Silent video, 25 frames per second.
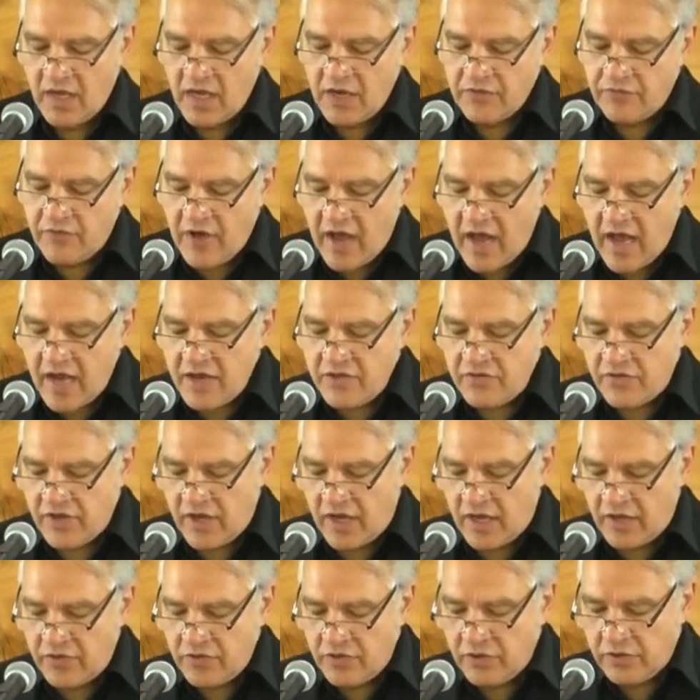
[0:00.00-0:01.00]
If I
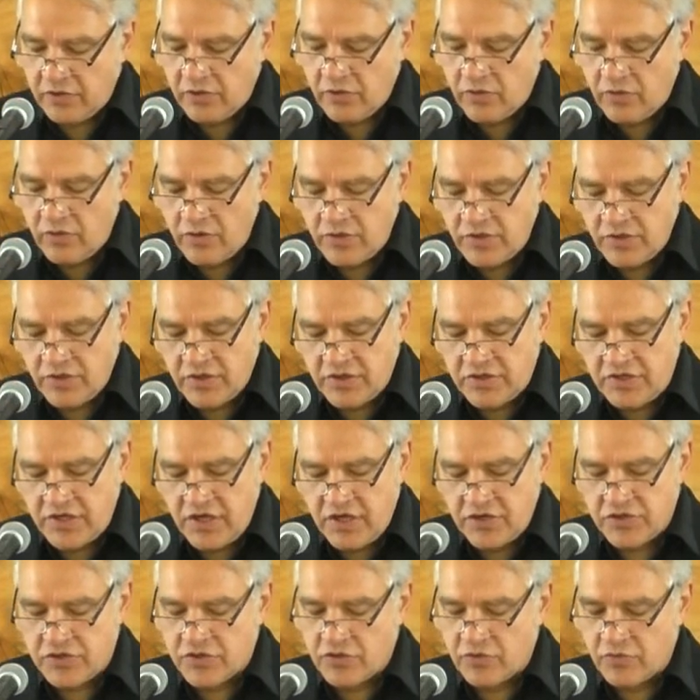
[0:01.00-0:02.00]
then, the Lord and the
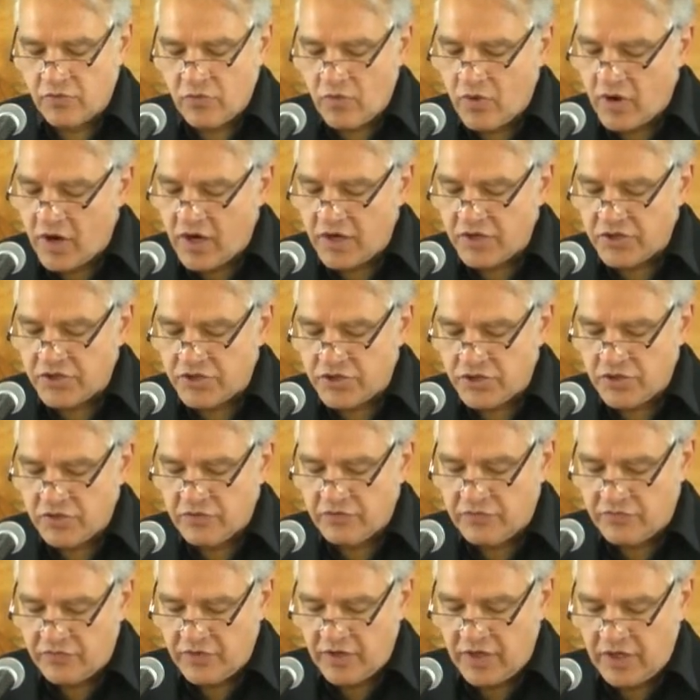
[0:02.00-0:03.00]
teacher, washed
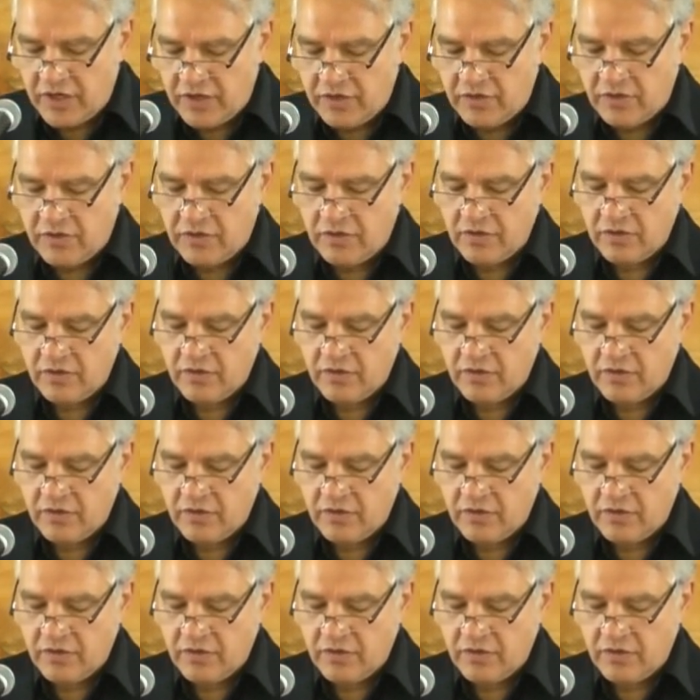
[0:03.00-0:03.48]
your feet,